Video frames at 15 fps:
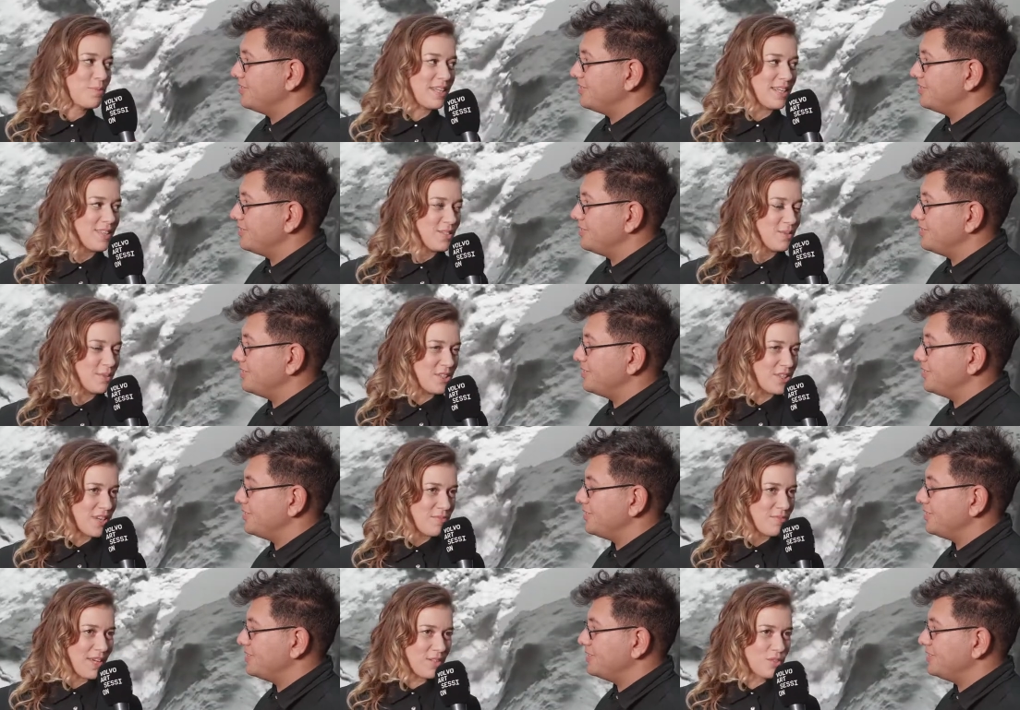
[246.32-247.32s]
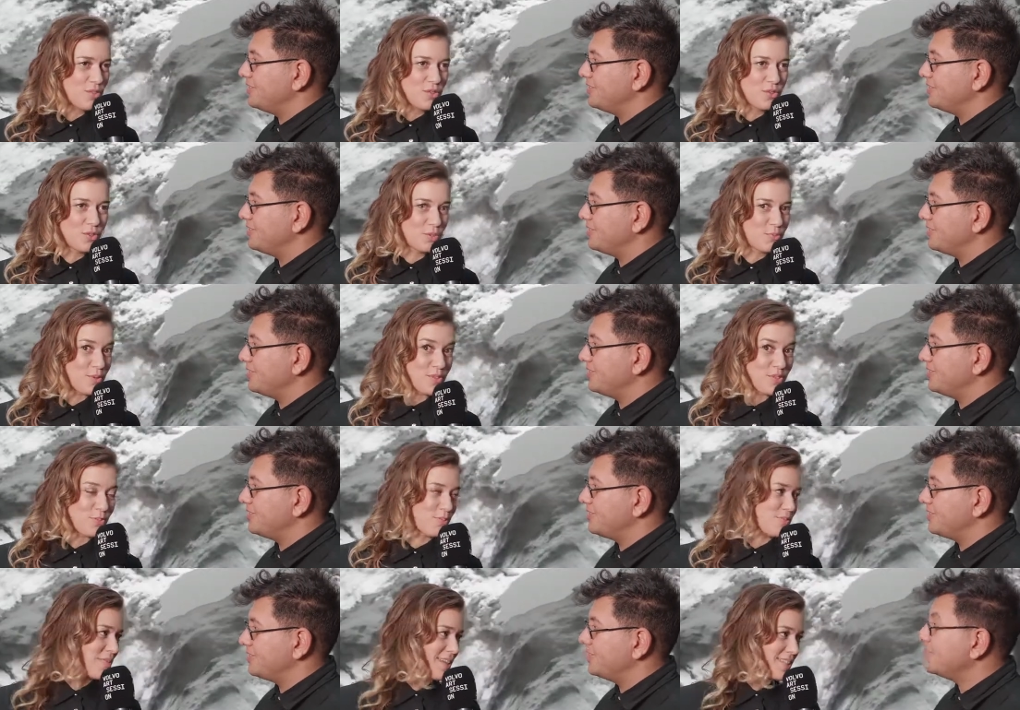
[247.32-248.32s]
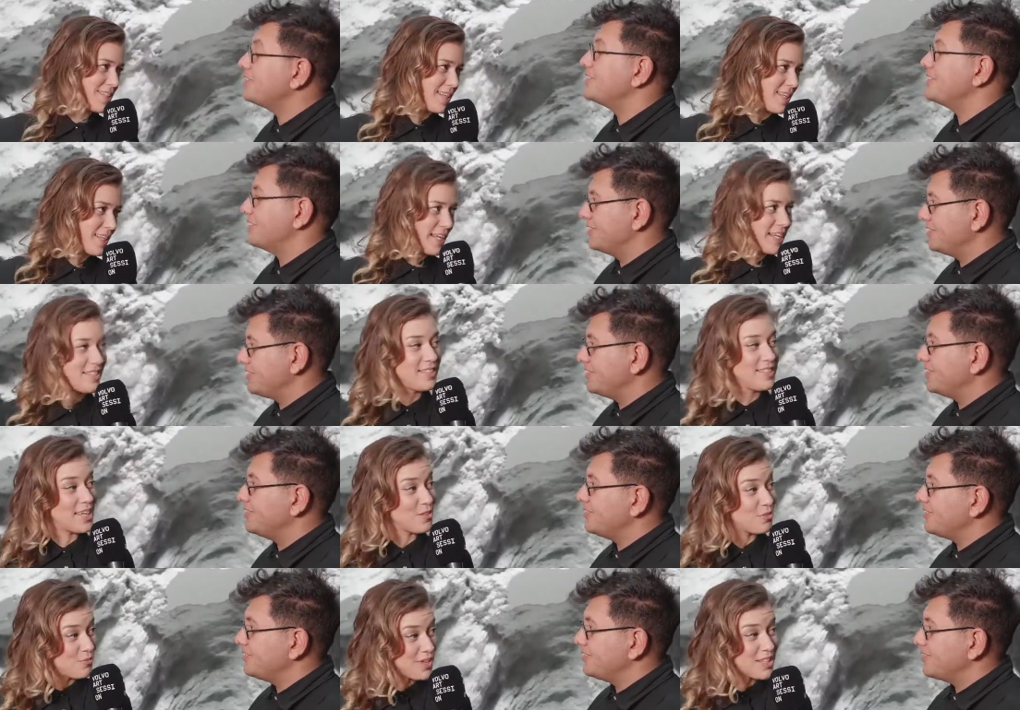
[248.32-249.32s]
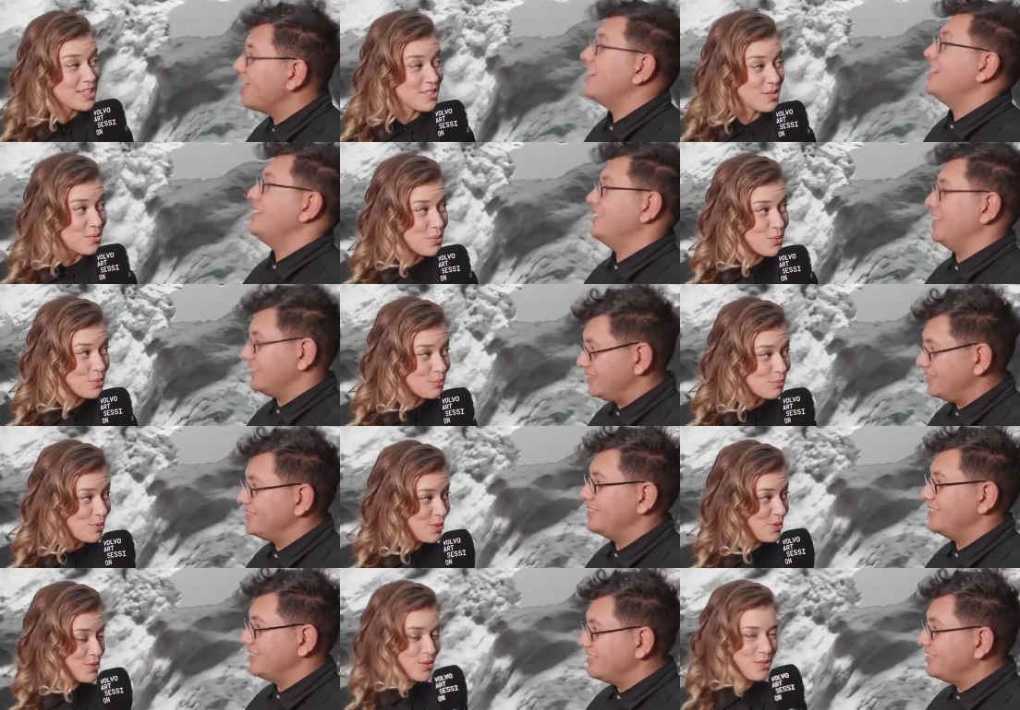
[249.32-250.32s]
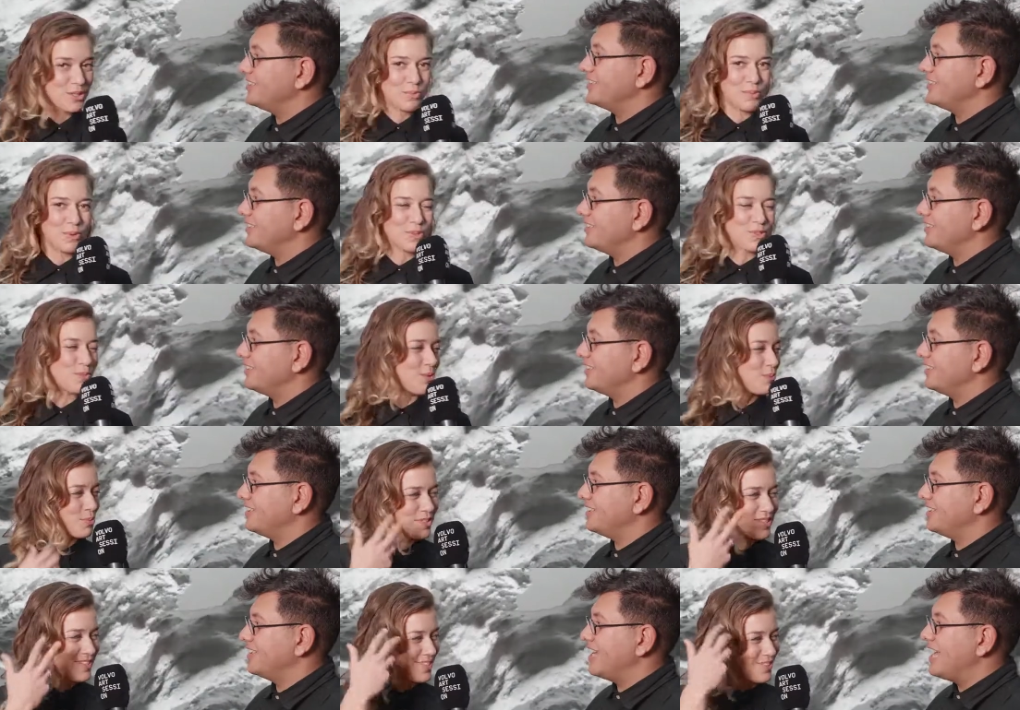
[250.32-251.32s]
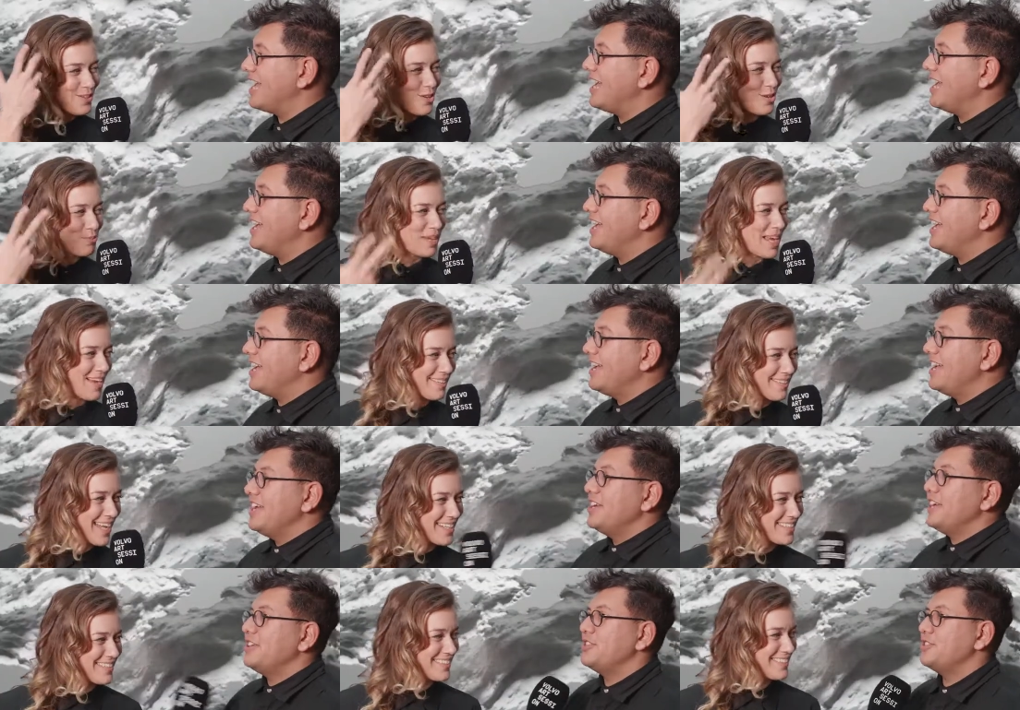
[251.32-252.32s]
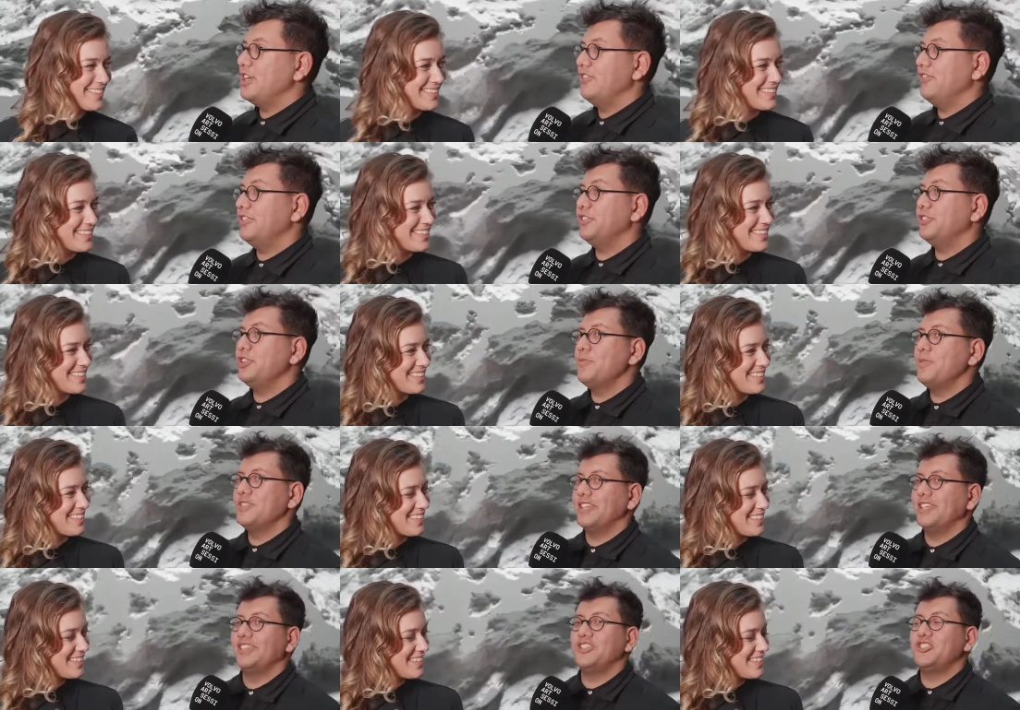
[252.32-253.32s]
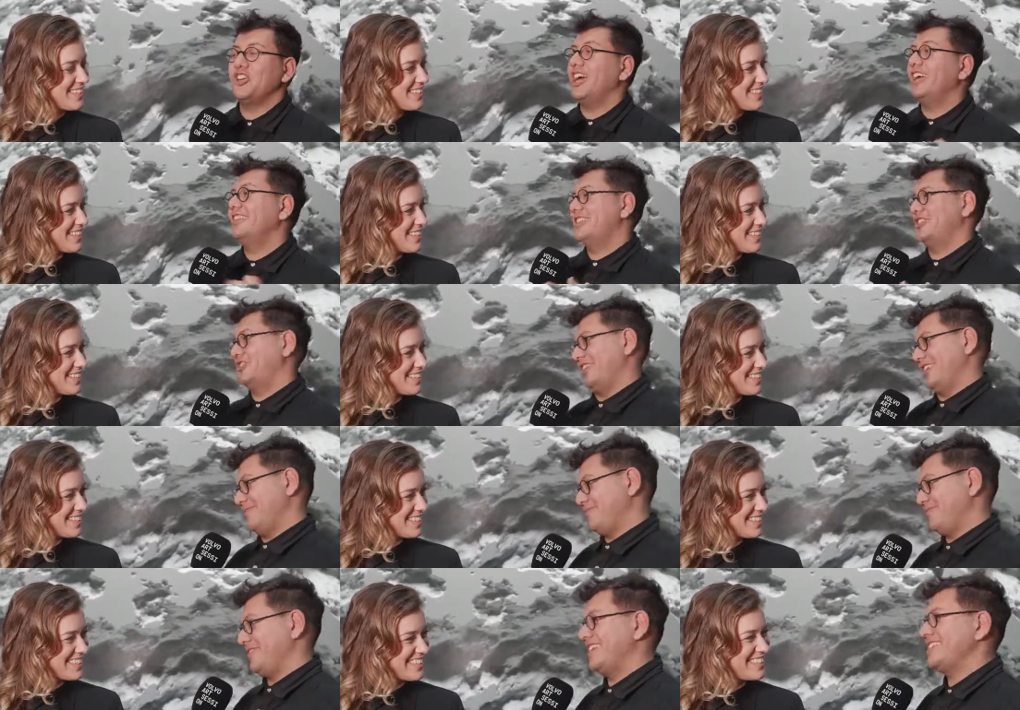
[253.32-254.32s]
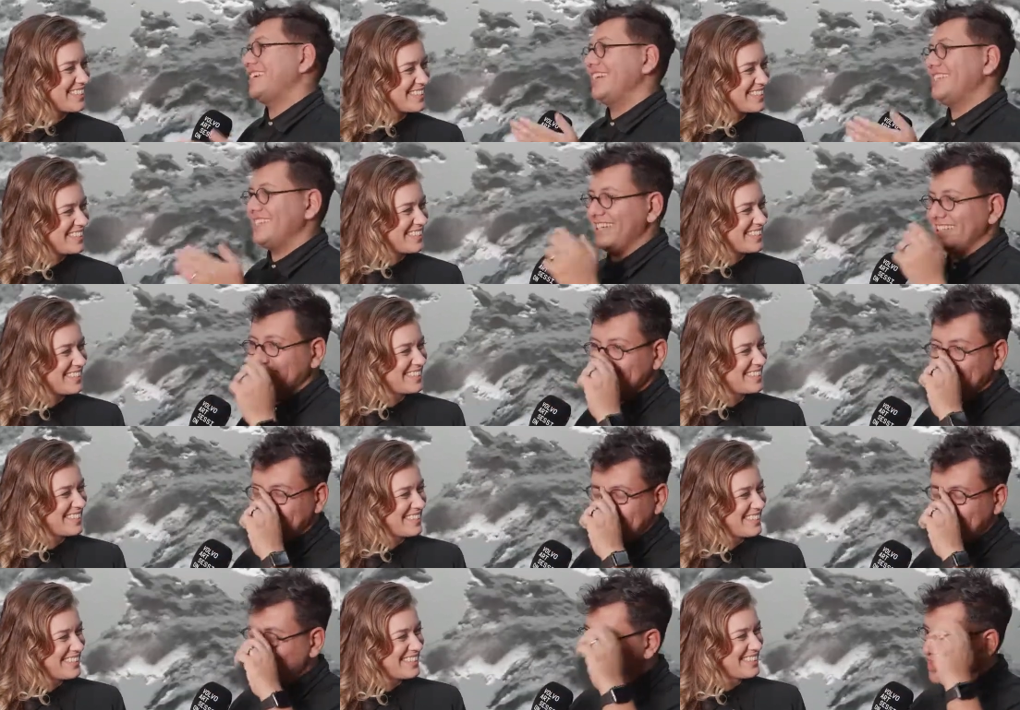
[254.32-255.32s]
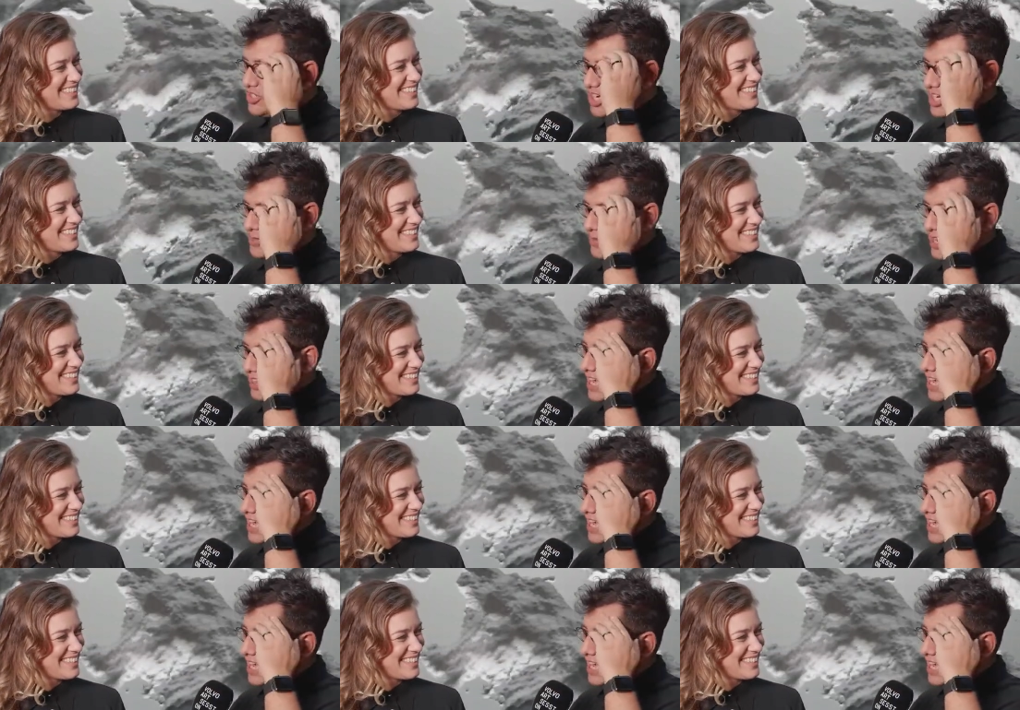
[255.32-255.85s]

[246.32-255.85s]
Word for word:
Speaker 1: piece, which I find super, super fascinating, is the Infinity Room, also exposed. What was the thought behind that?
Speaker 2: So, Infinity Room is another childish dream. As I said, that this movie changed my